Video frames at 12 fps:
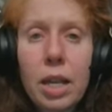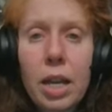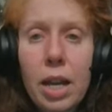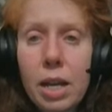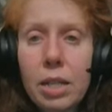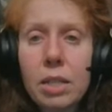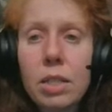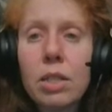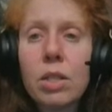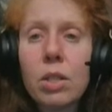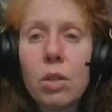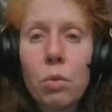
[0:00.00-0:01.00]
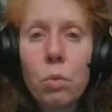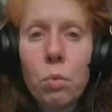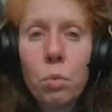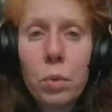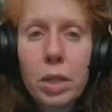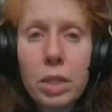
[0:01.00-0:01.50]
as
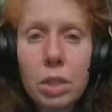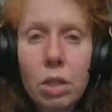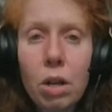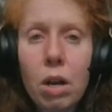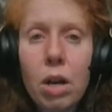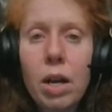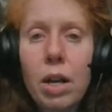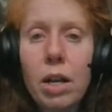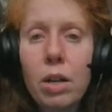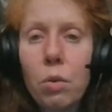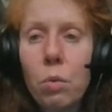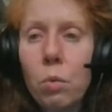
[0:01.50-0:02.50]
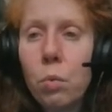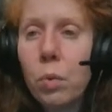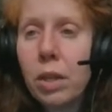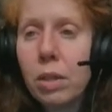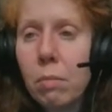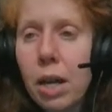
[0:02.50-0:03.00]
we saw
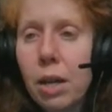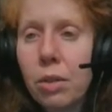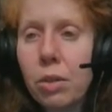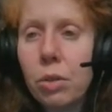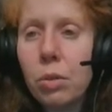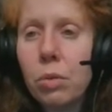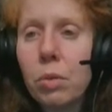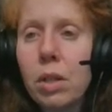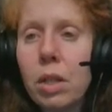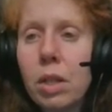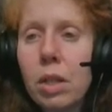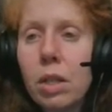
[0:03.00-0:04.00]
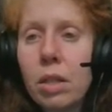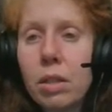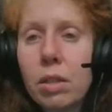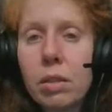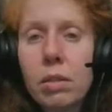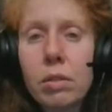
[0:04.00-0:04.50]
with Matthew
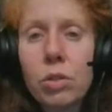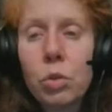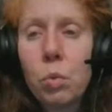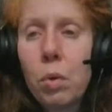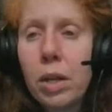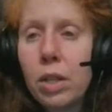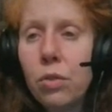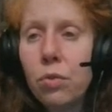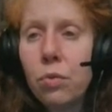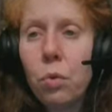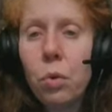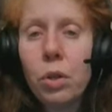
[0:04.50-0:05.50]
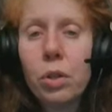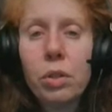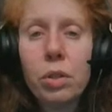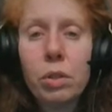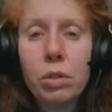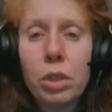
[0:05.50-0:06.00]
twenty-four,
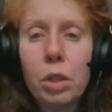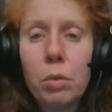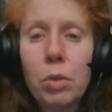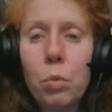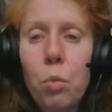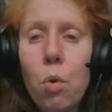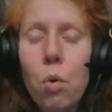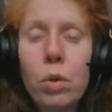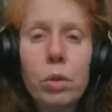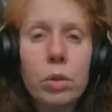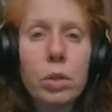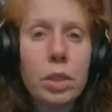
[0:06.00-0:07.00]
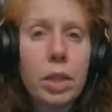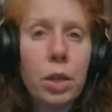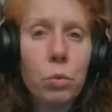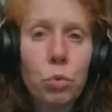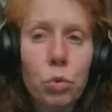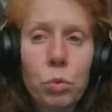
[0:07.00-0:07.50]
there's going to be wars
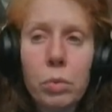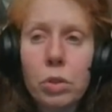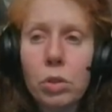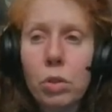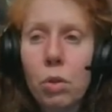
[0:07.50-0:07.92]
and rumors of